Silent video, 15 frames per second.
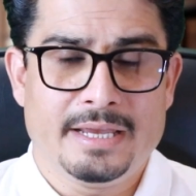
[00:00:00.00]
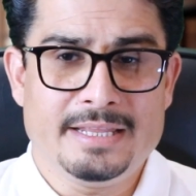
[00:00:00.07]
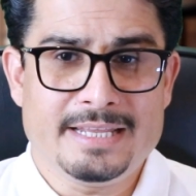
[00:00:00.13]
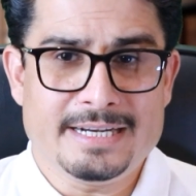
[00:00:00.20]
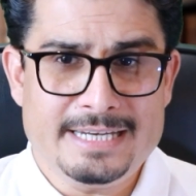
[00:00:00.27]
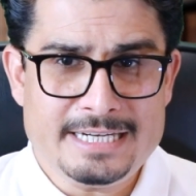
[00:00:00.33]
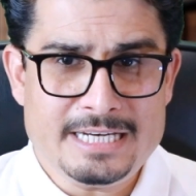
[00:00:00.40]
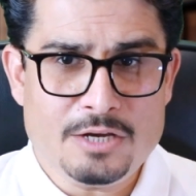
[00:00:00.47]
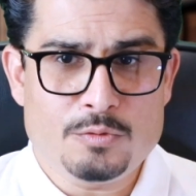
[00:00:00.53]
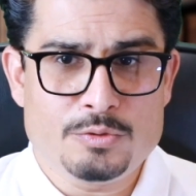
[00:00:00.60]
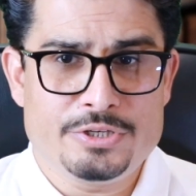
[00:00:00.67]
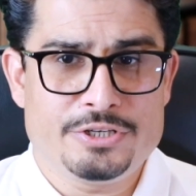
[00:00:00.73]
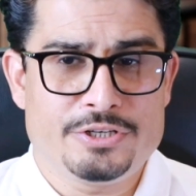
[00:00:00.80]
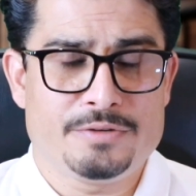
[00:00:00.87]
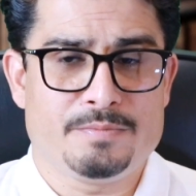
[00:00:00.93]
In the data
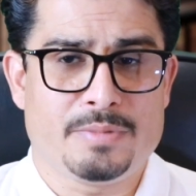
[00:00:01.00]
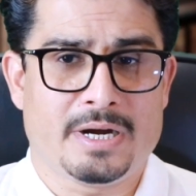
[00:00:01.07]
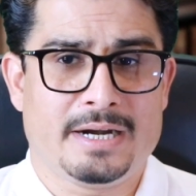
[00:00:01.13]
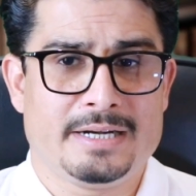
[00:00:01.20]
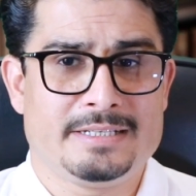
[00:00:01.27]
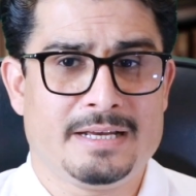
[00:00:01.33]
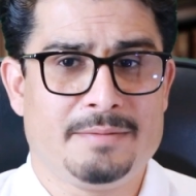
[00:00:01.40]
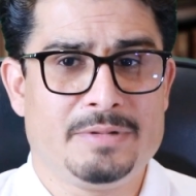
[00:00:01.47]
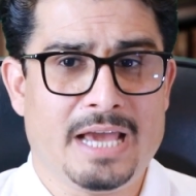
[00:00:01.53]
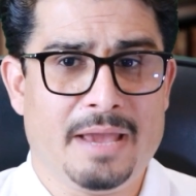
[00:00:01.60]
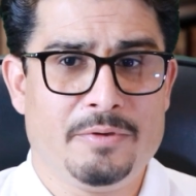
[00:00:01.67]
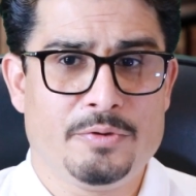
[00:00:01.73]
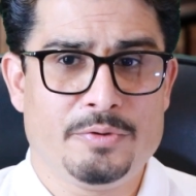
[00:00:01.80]
acquisition part, sometimes